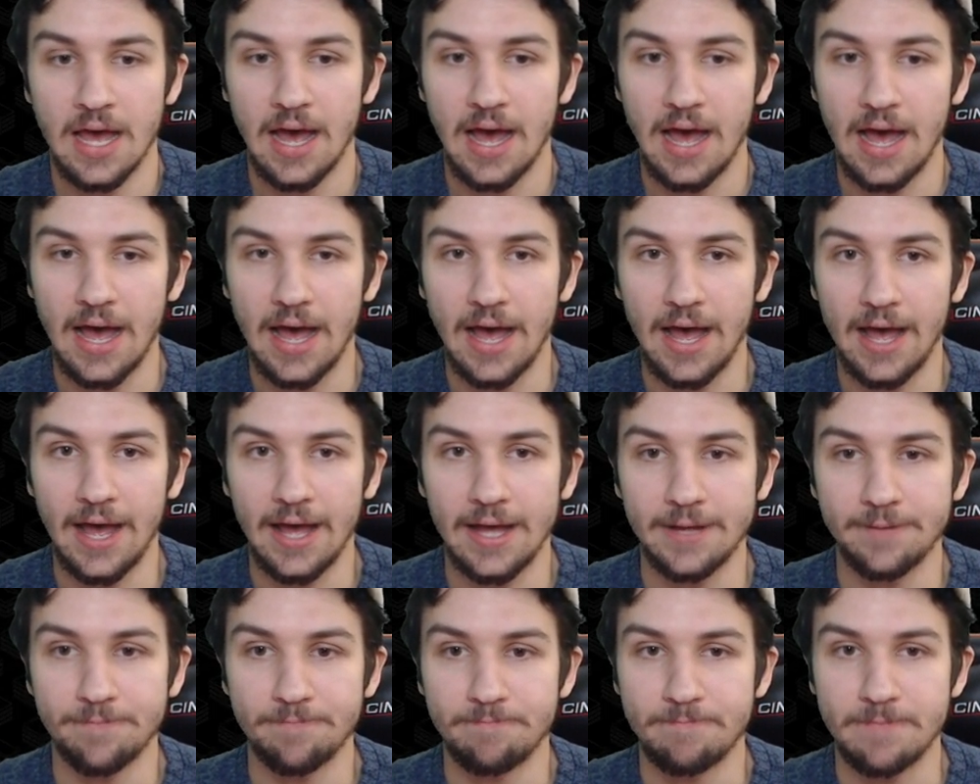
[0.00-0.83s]

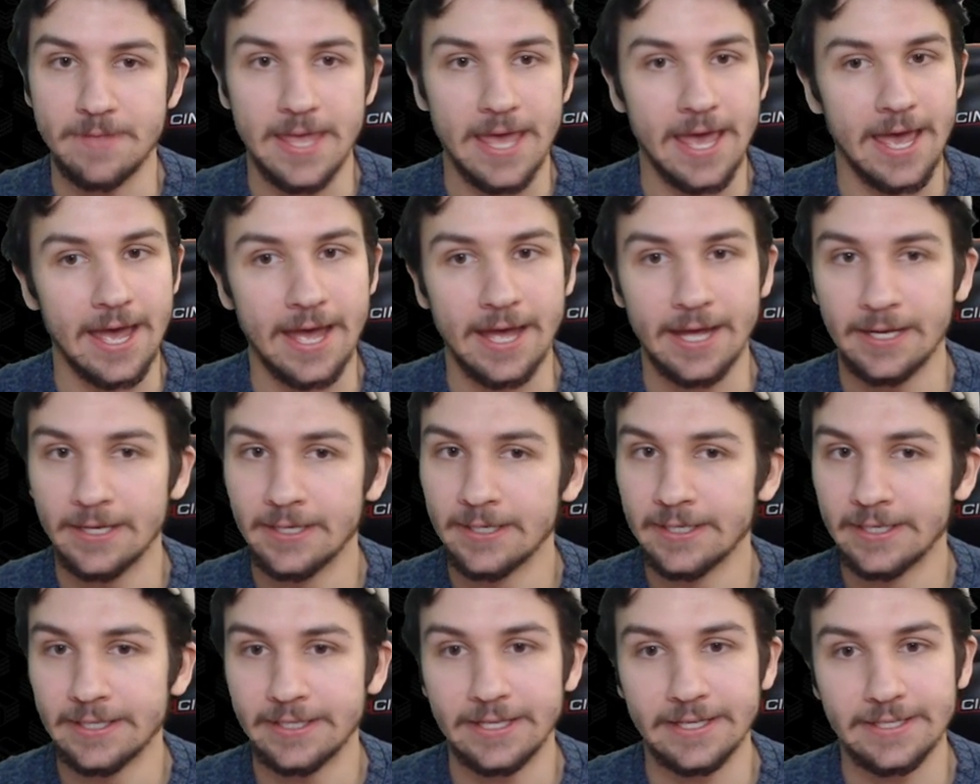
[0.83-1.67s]
Yeah.
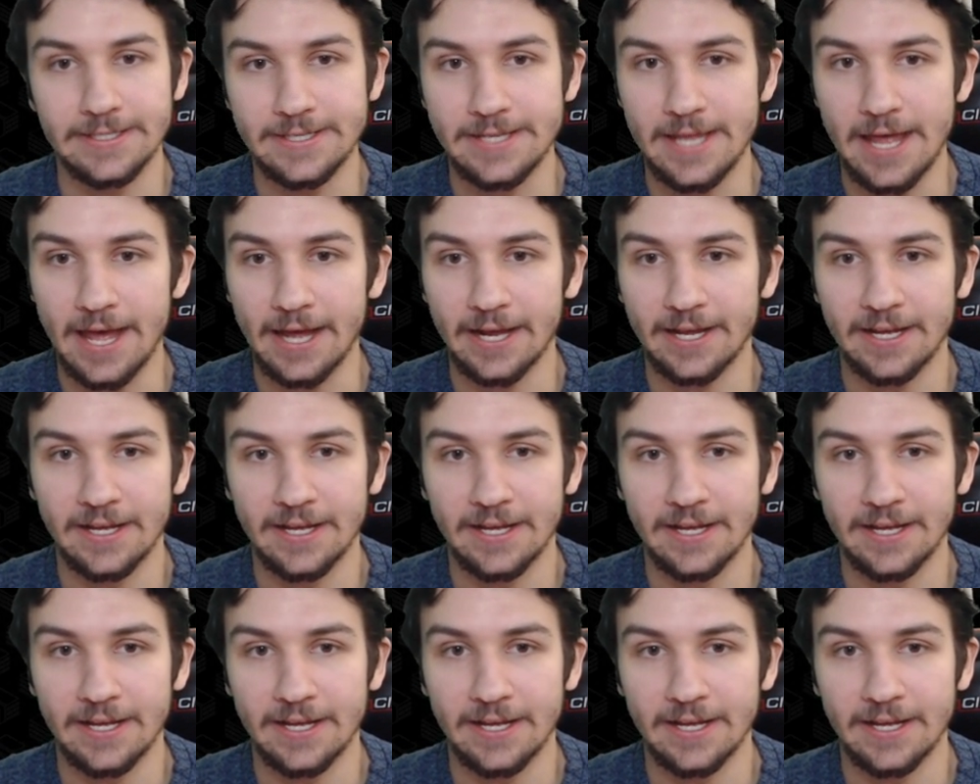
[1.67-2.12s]
This deck.